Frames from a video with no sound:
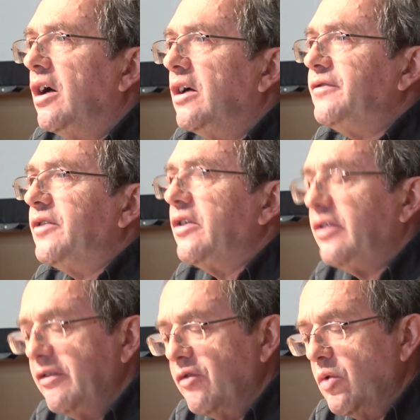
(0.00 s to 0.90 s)
after the
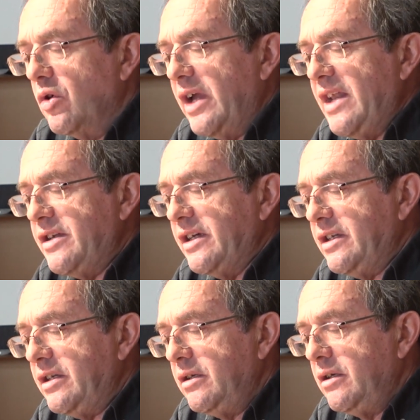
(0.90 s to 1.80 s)
Civil War
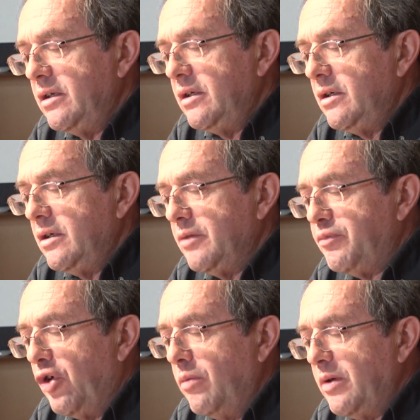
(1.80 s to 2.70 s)
ended, the
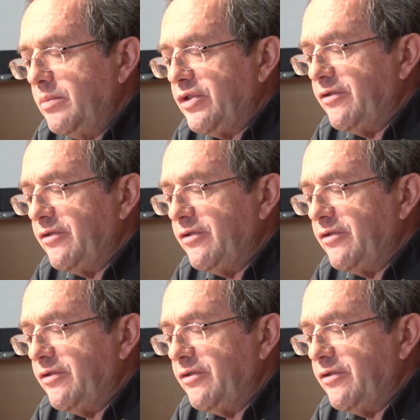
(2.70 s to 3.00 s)
problems